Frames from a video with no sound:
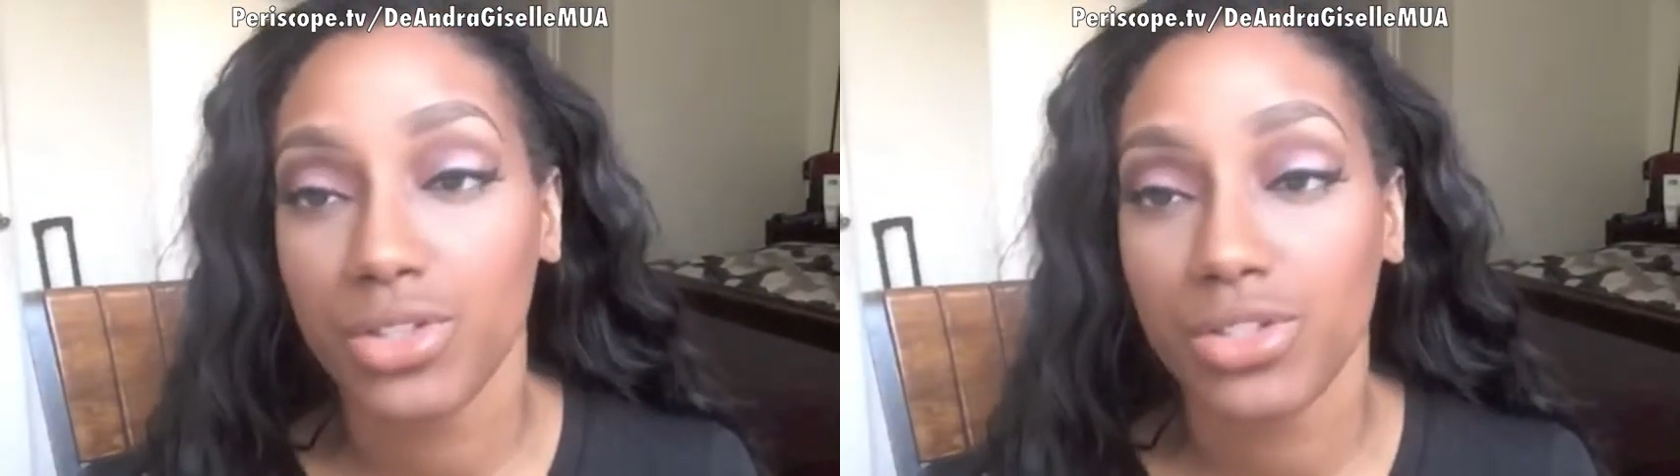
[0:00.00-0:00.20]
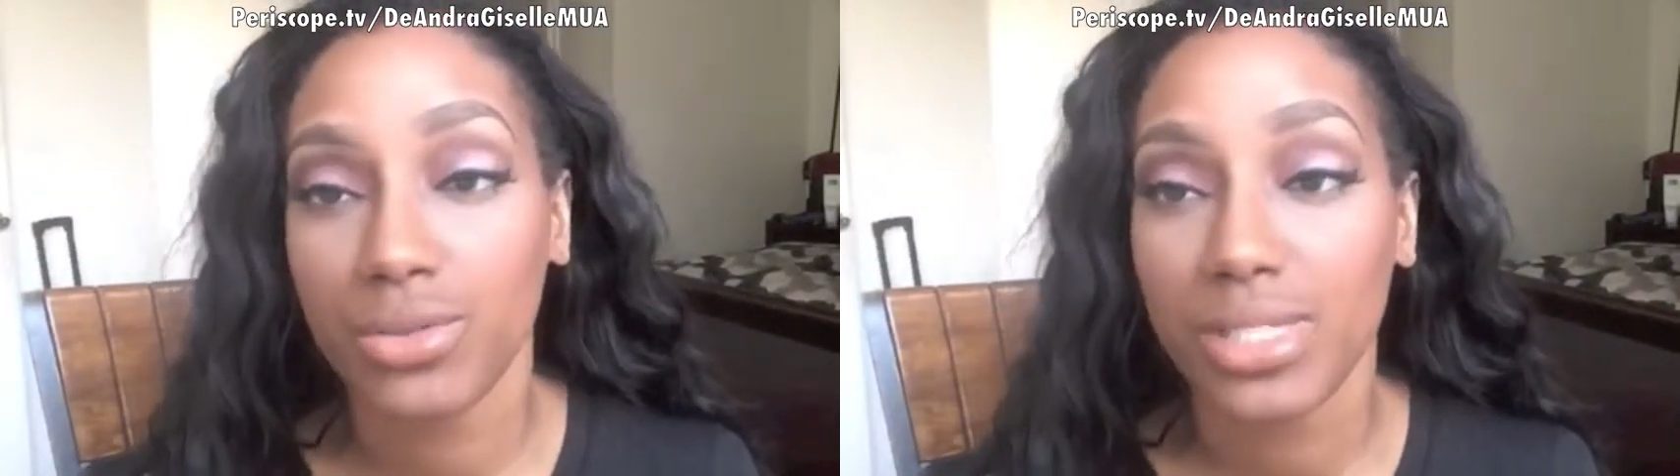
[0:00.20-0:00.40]

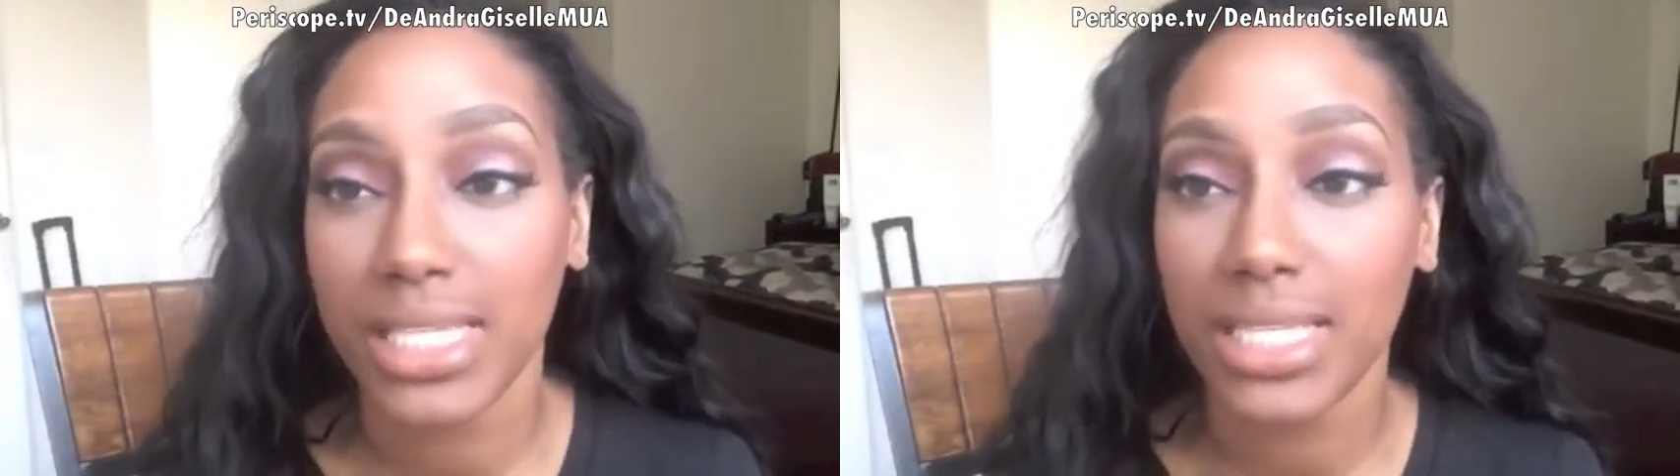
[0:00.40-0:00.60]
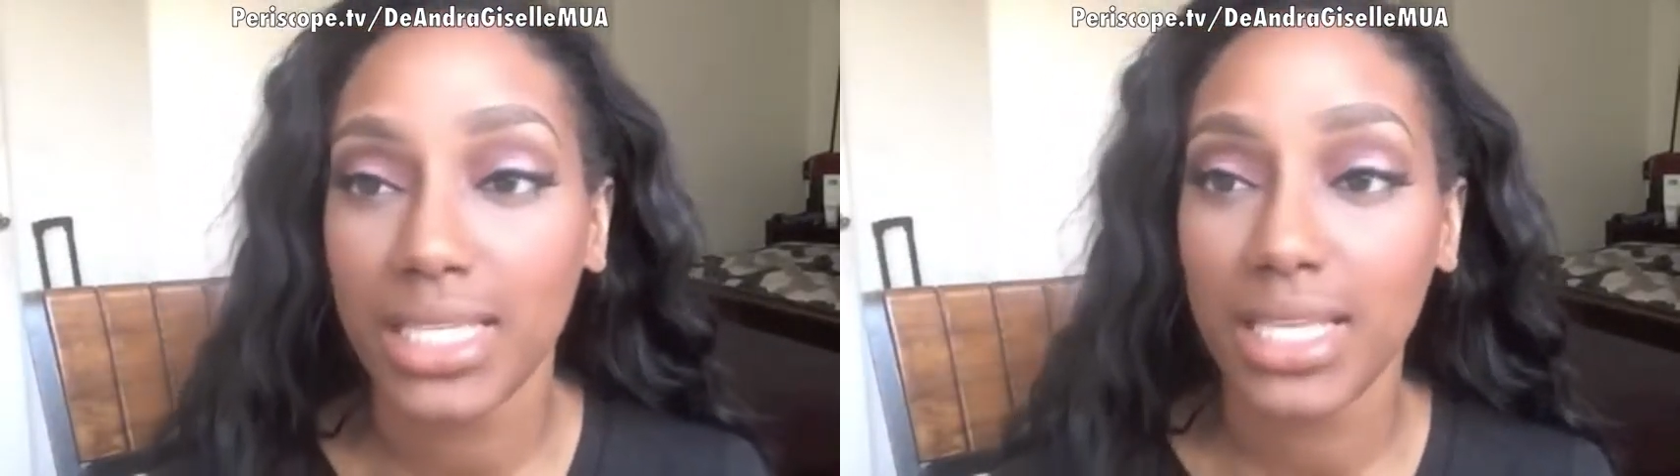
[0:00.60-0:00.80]
So
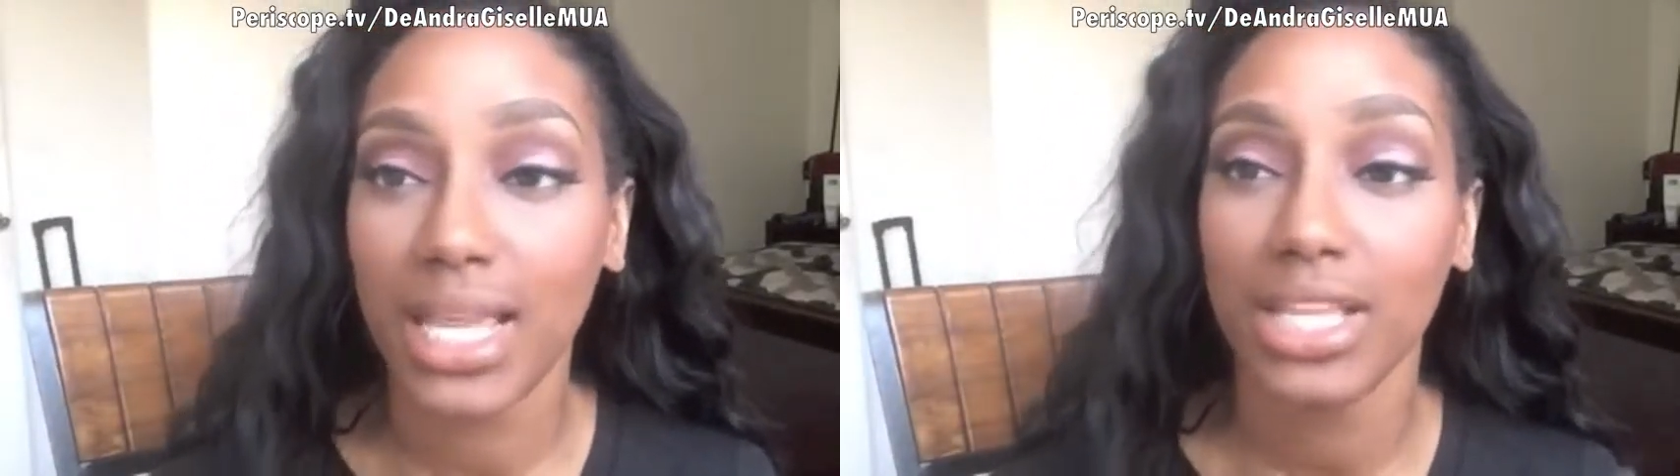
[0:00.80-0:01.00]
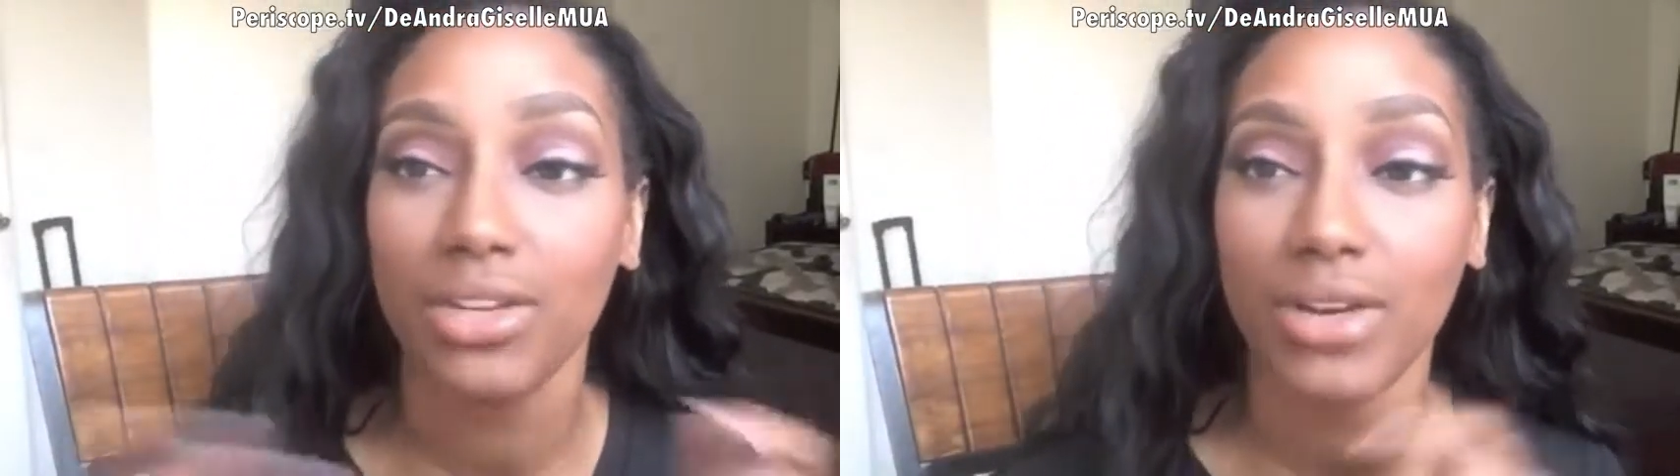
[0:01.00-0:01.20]

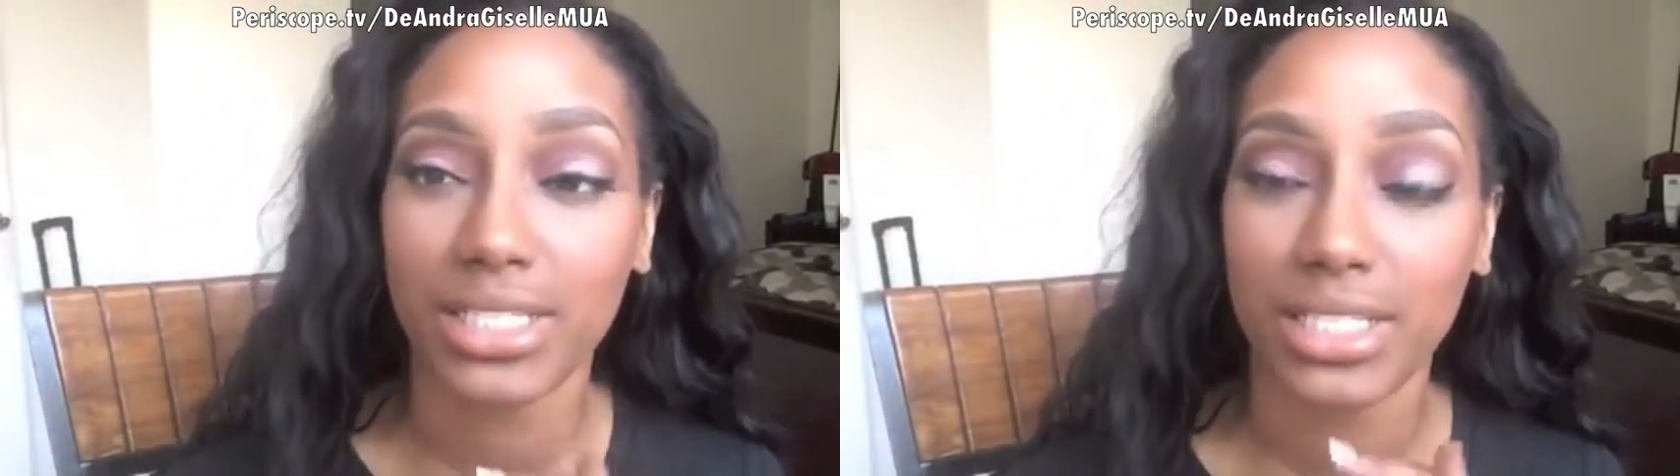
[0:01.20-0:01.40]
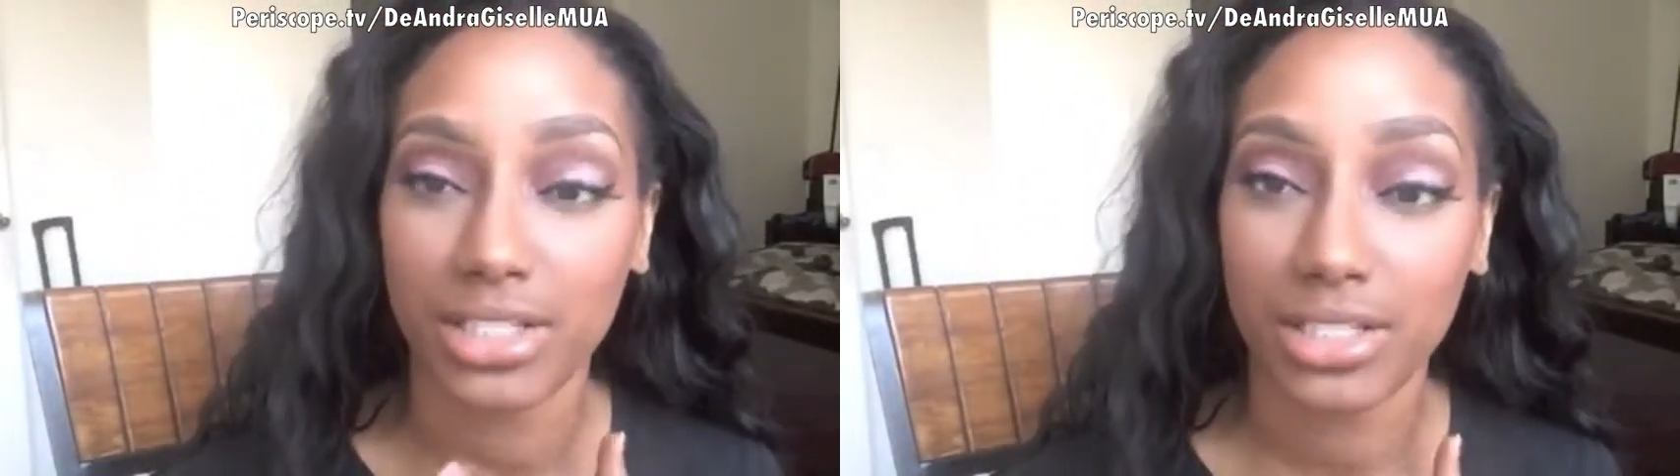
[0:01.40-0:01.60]
see, you
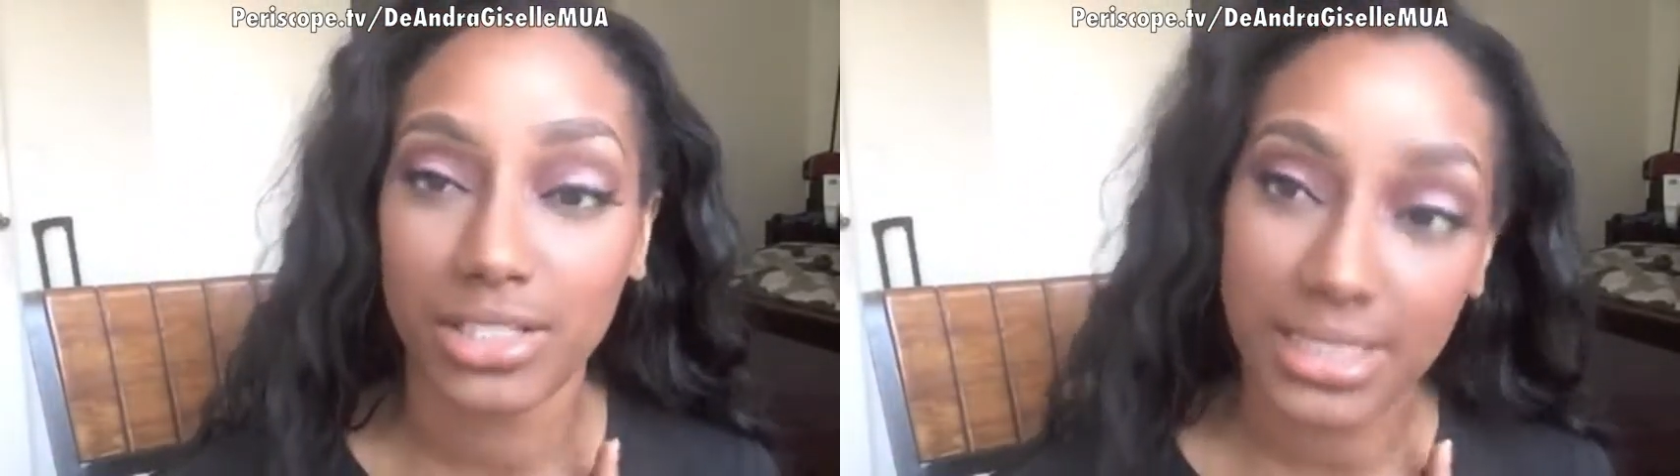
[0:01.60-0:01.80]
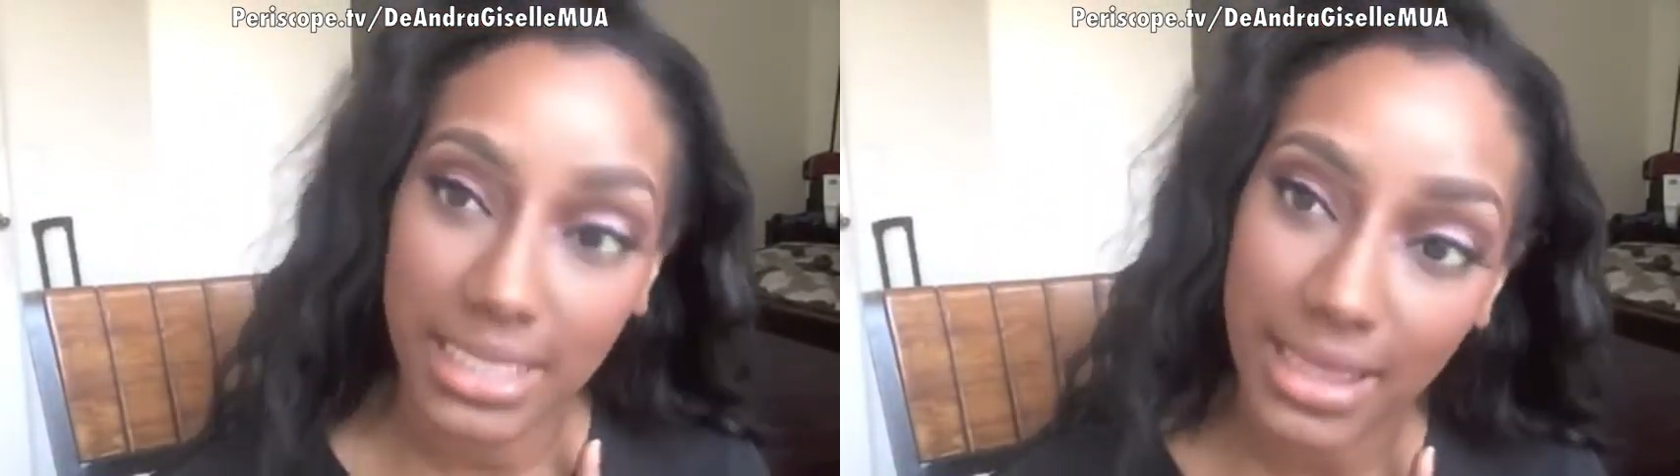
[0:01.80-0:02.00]
guys can
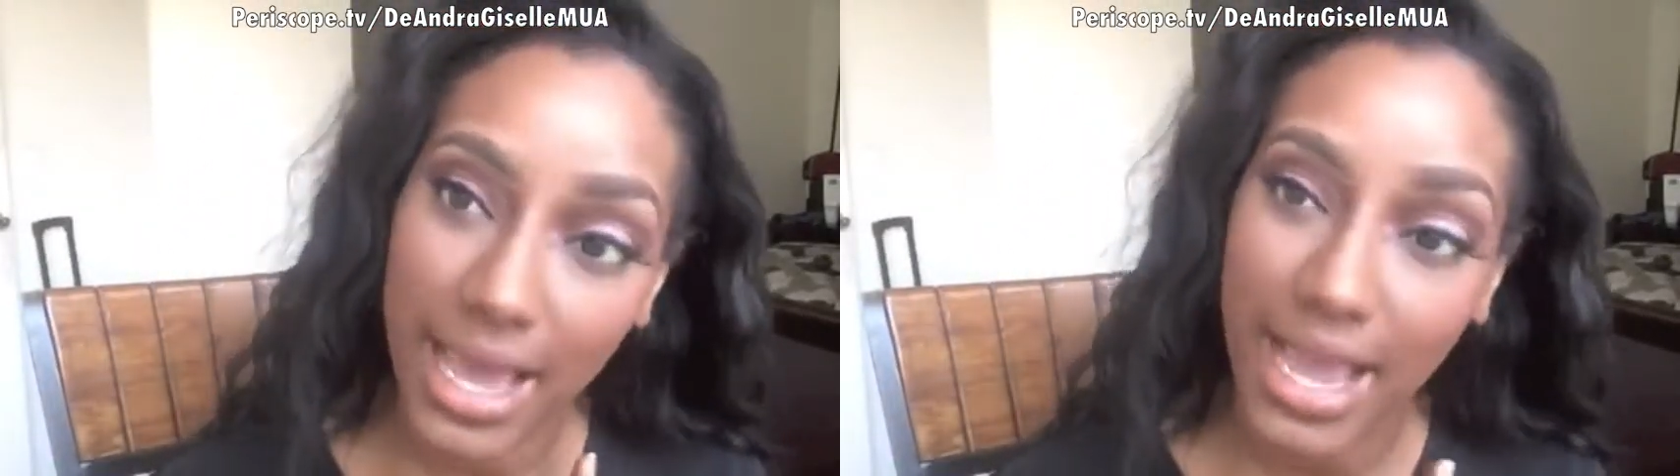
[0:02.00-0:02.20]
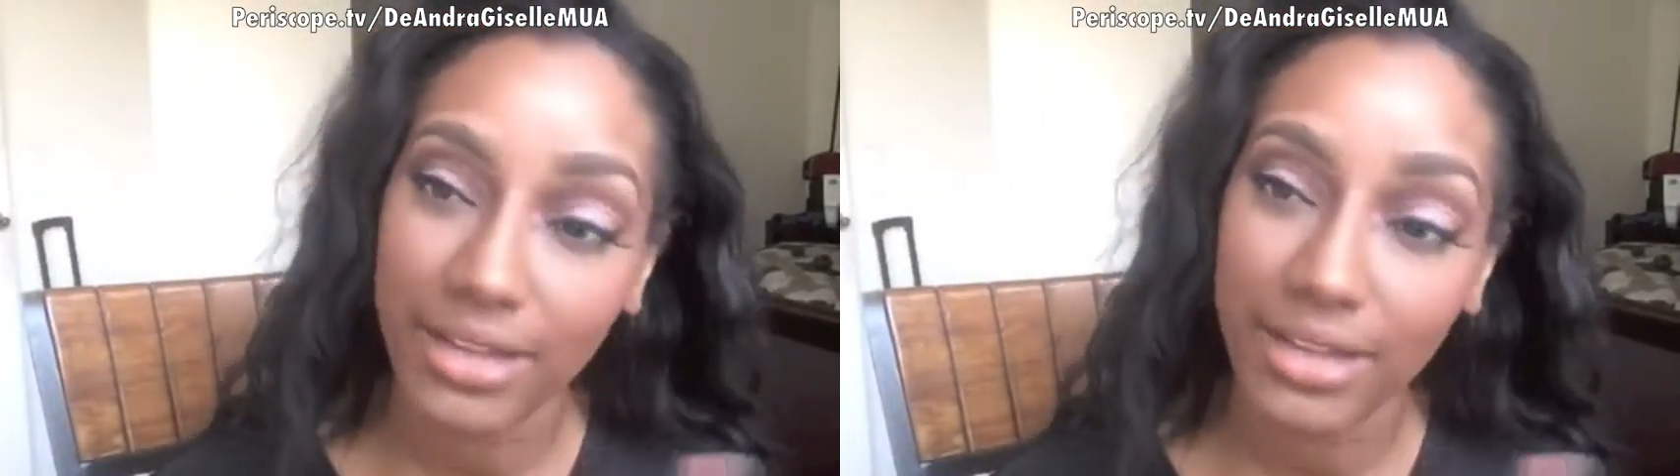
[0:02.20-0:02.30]
see that.